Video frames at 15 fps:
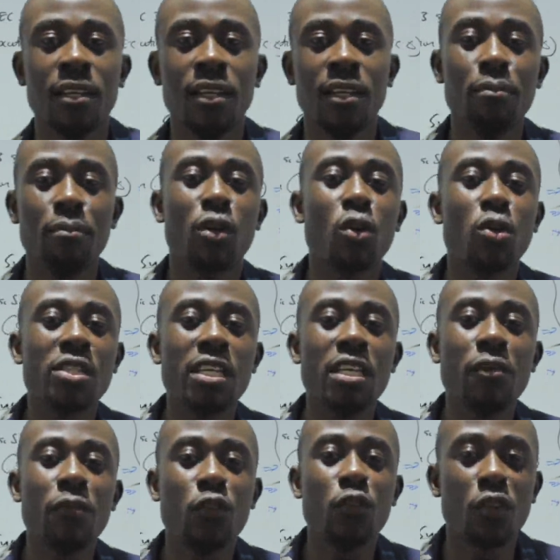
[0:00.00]
Because
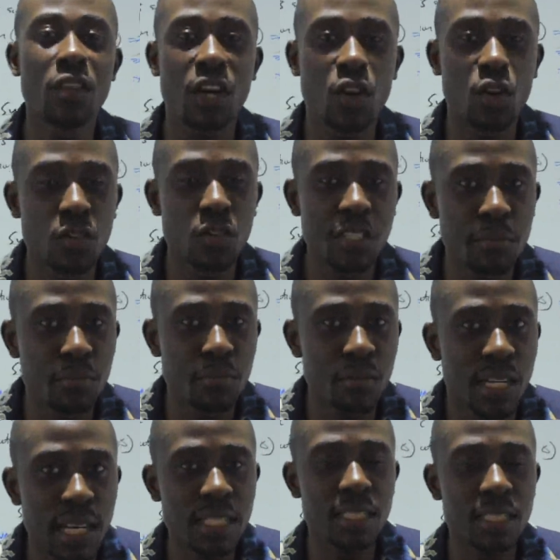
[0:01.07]
if you have the concept
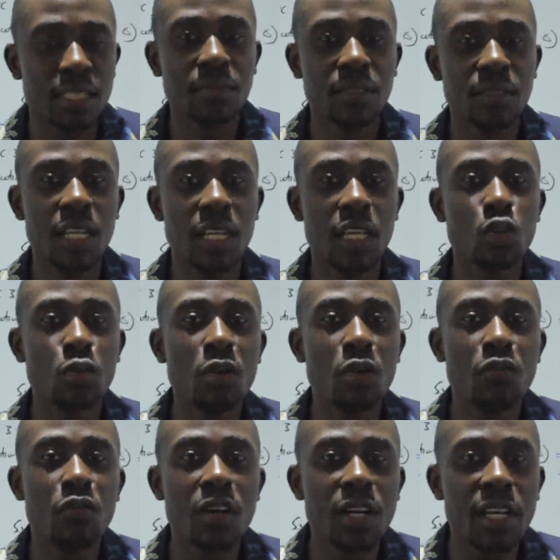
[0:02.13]
right, it will be
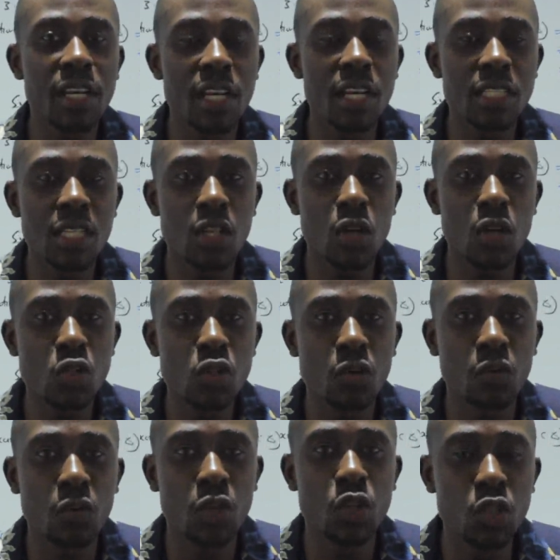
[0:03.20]
very easy also
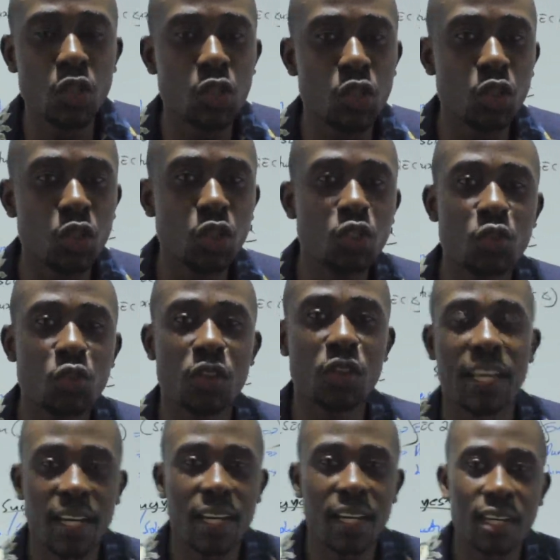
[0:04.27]
for you to think.